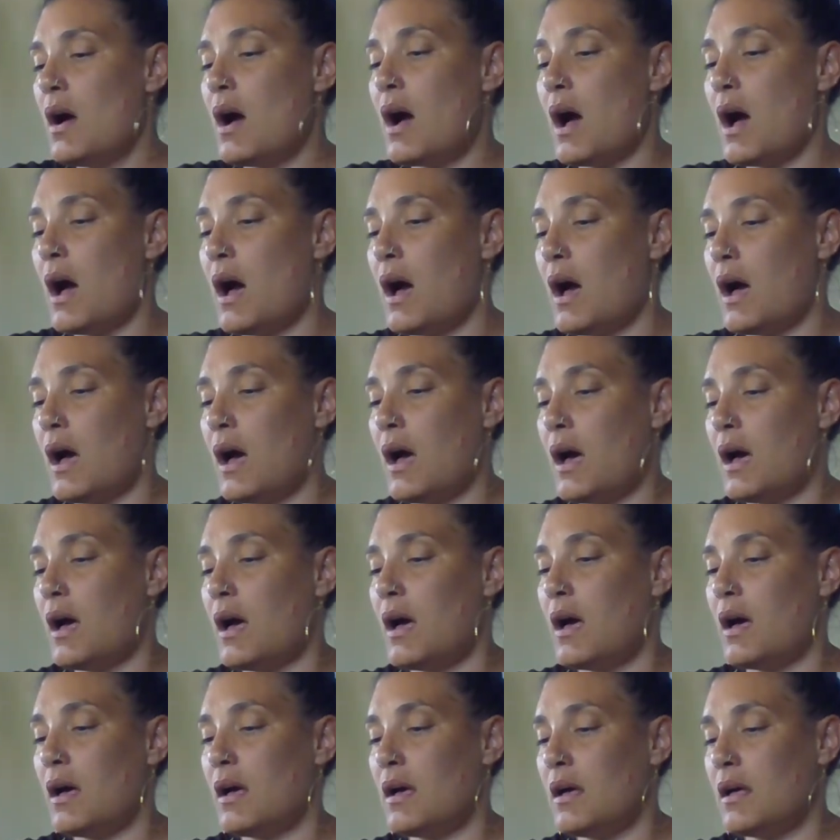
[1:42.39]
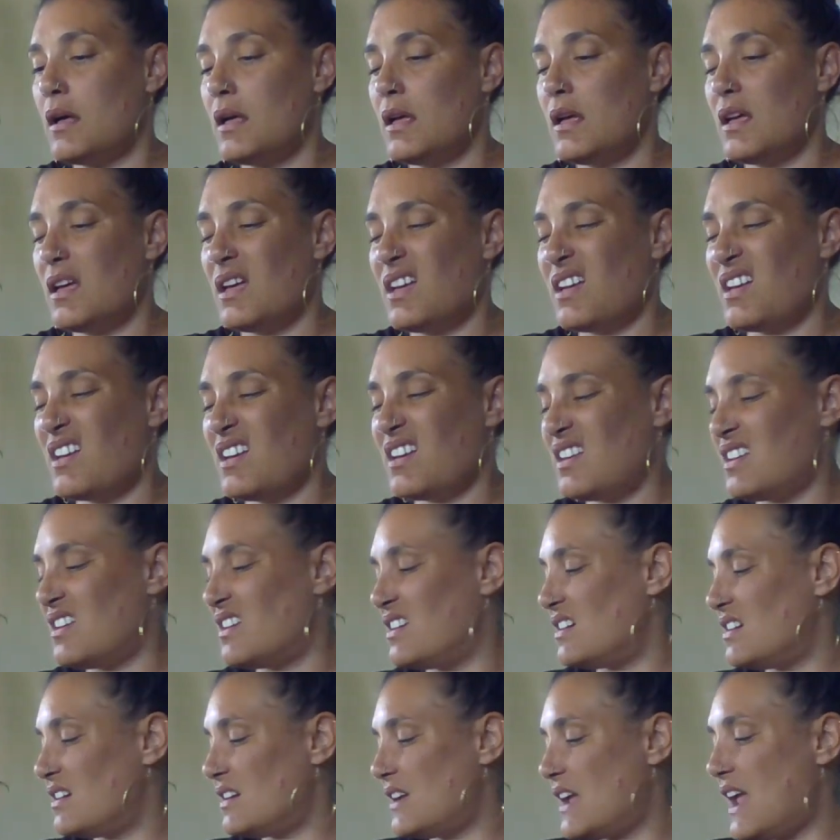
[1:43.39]
Uh,
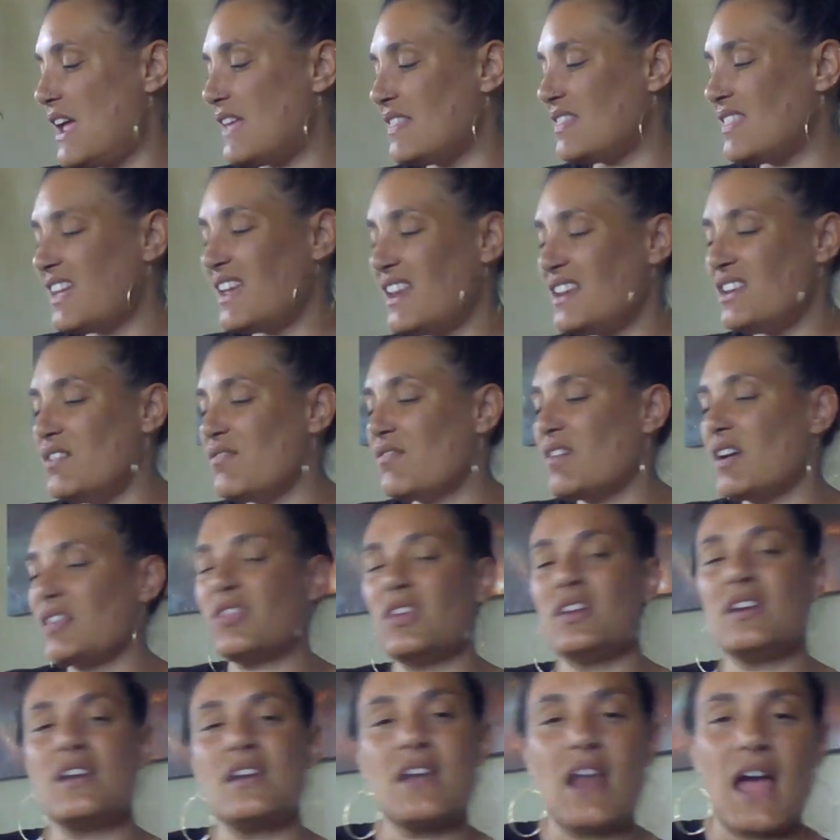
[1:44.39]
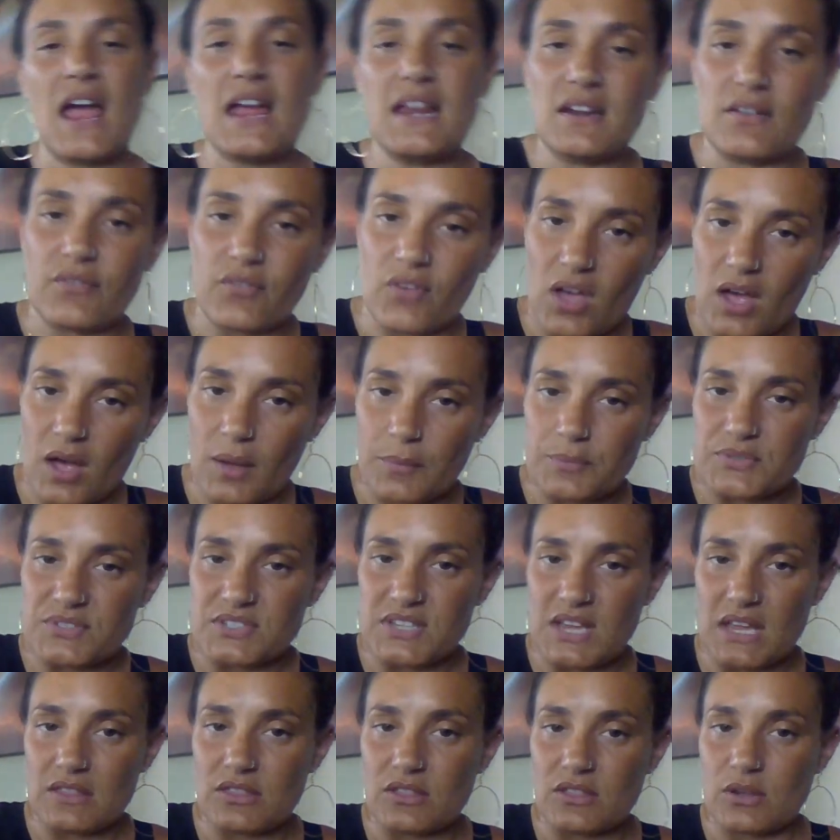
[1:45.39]
and then you've got the Nine of
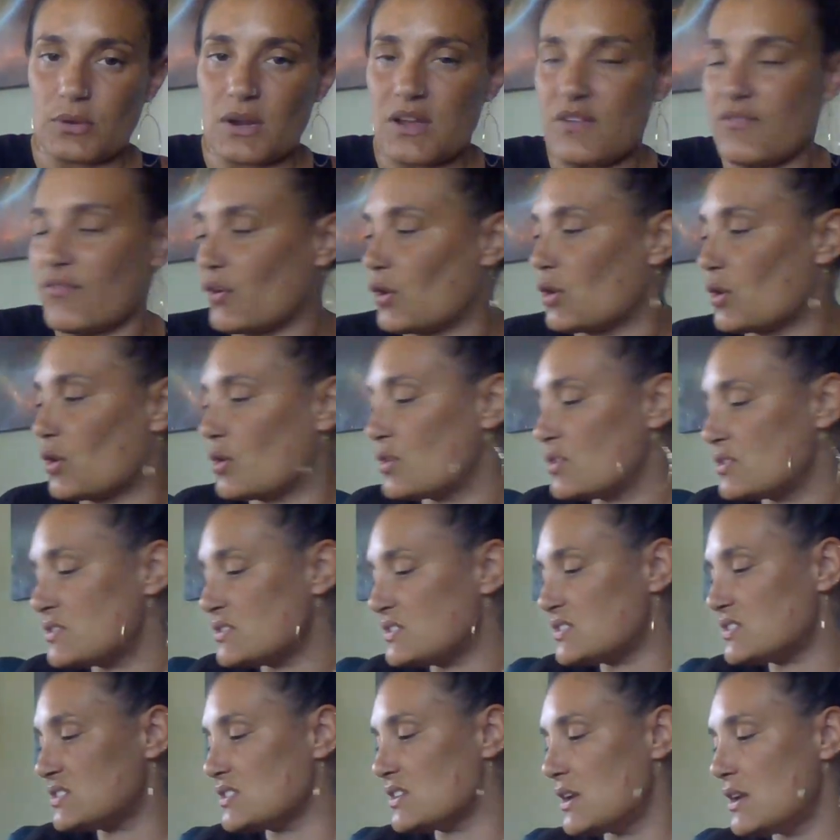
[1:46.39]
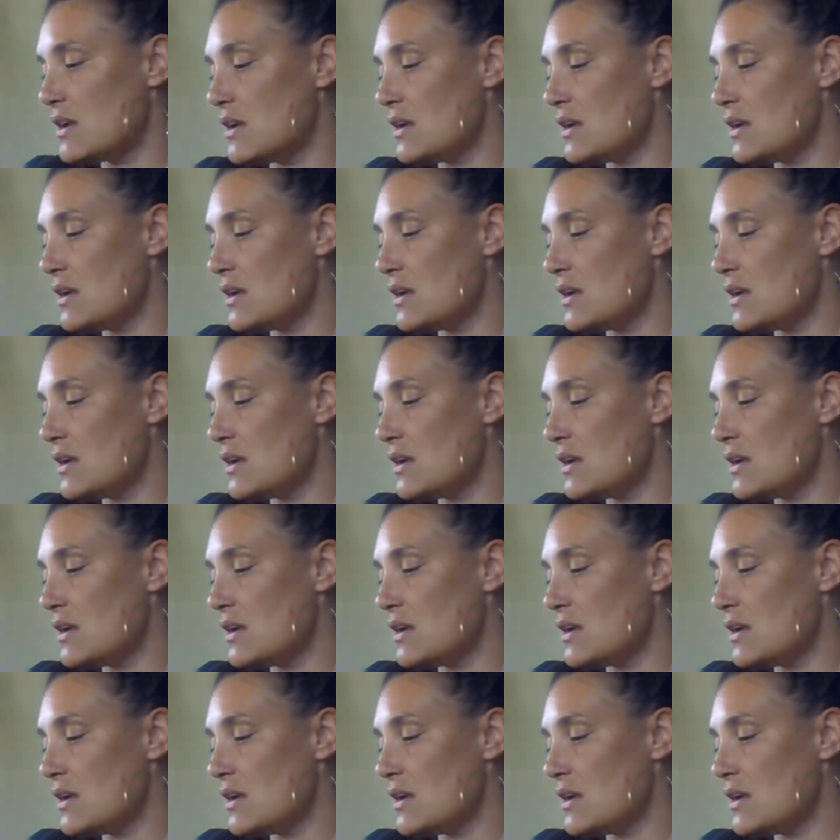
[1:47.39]
Cups in the reverse.